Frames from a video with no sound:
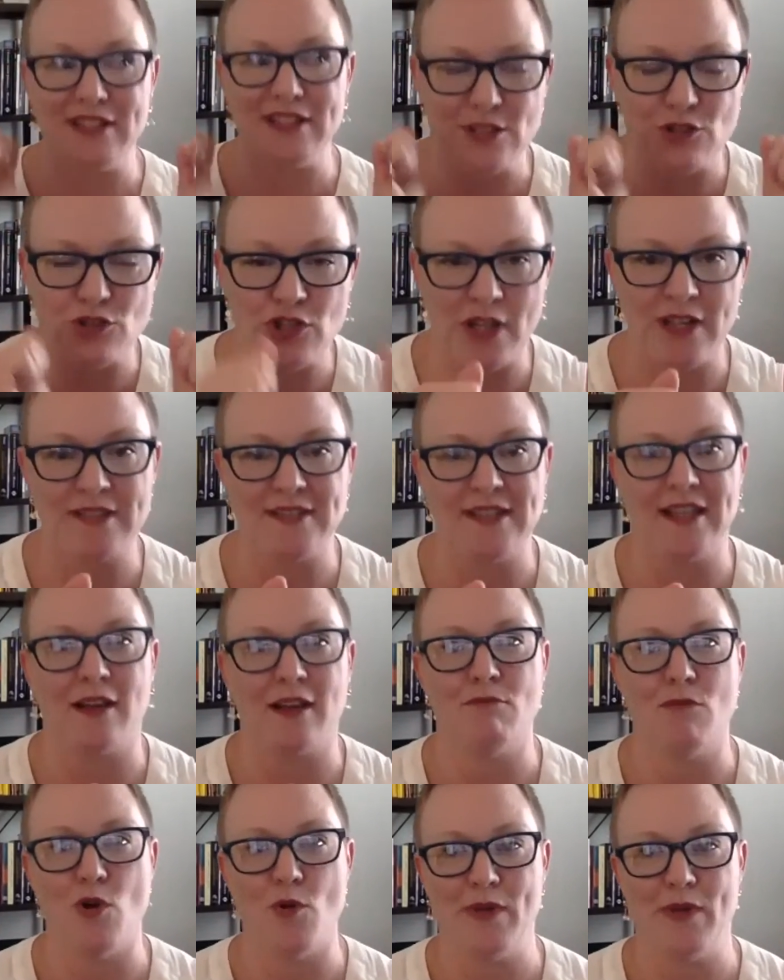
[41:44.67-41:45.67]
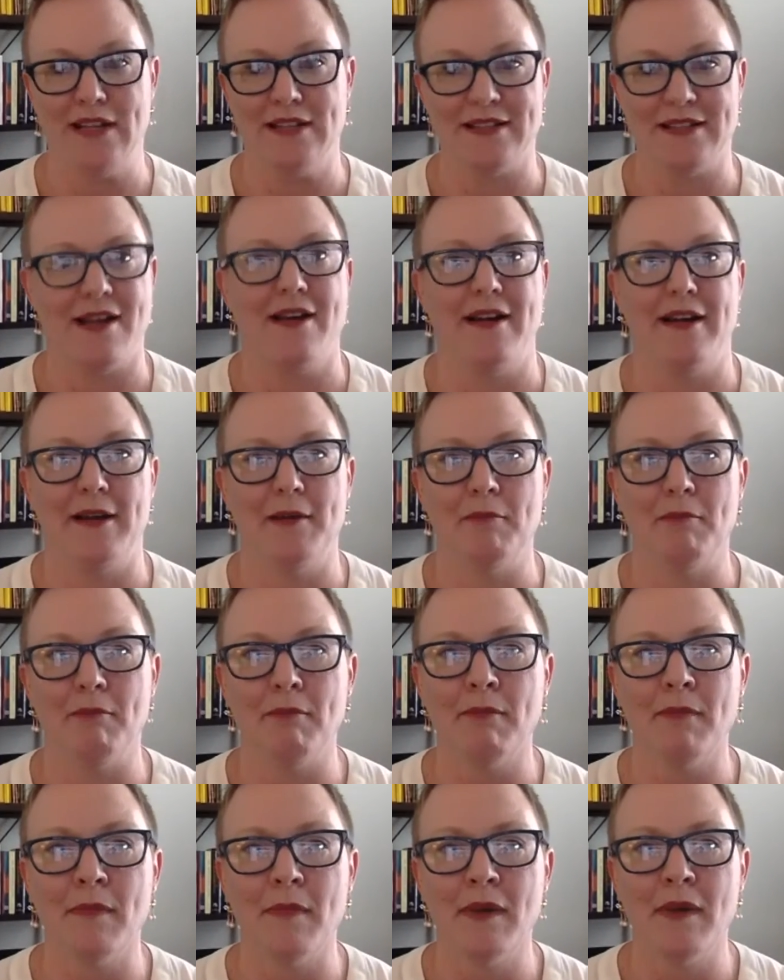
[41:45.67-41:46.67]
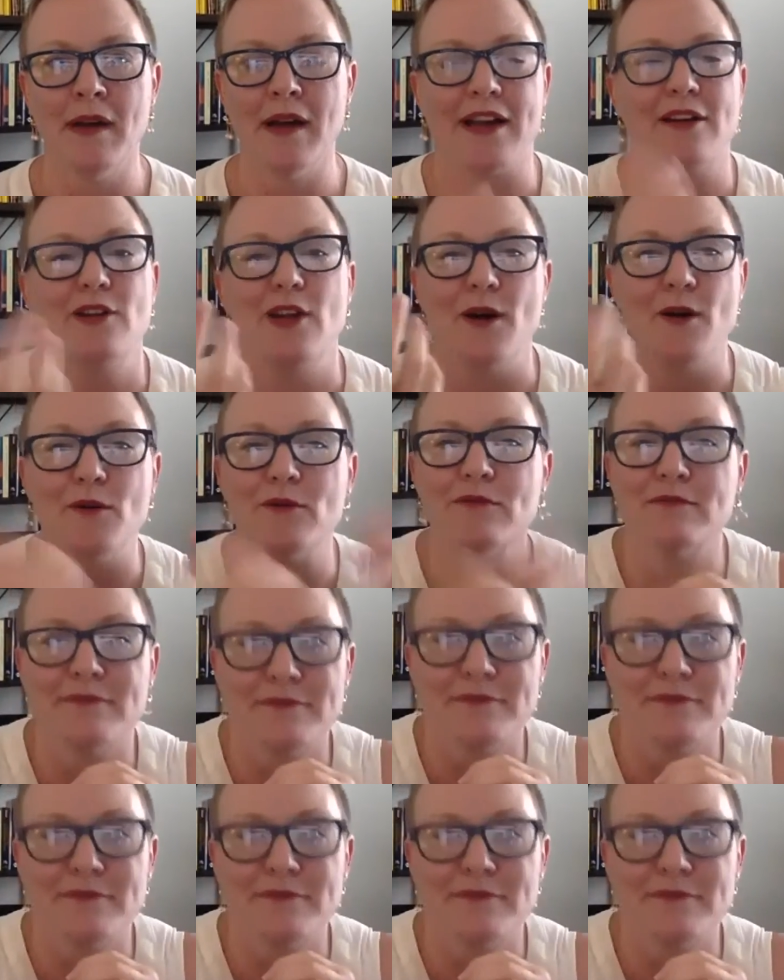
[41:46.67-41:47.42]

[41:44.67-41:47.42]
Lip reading: Is it just like a moment in time? I don't know.